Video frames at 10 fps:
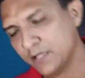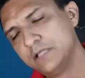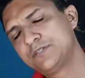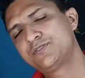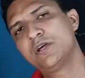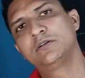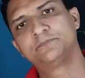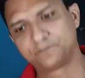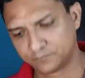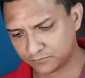So
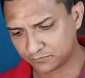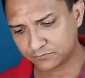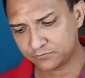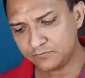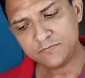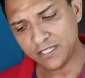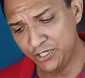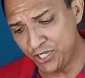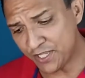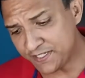
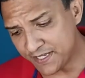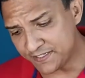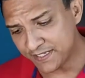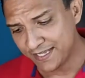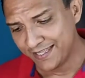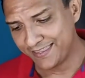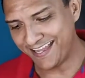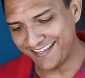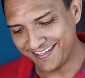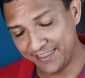notice
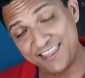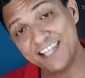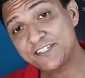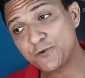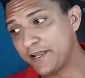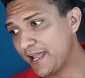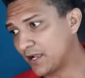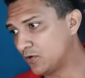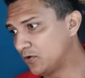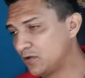that this
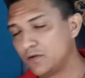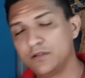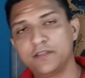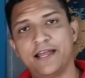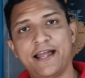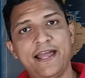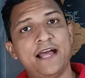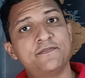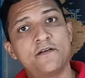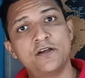triangle that I
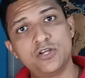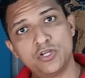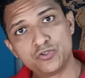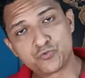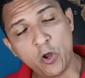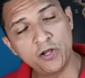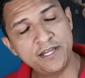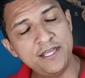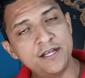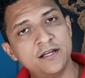have drawn
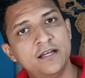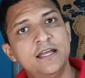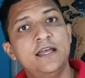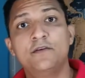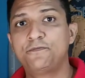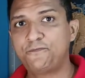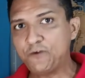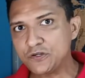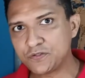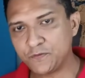here,
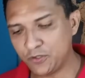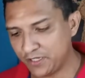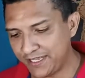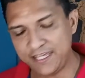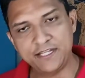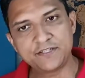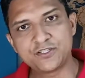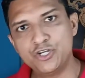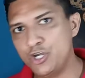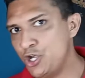first of all, it is
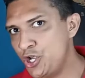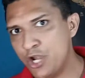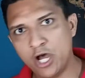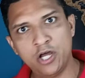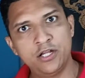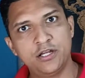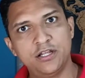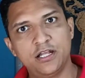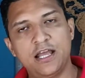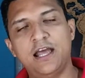not
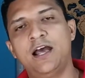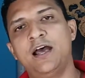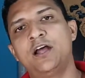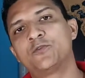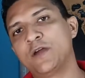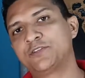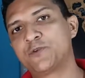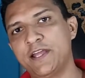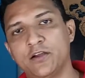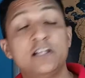a right
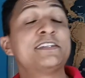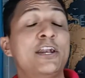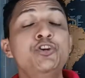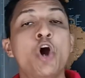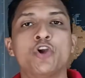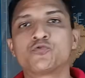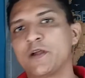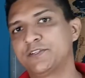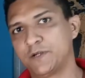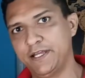triangle. It's a
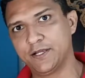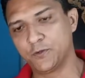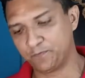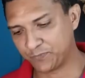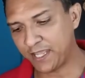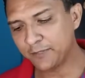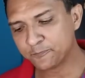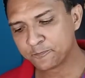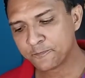non-right triangle, okay?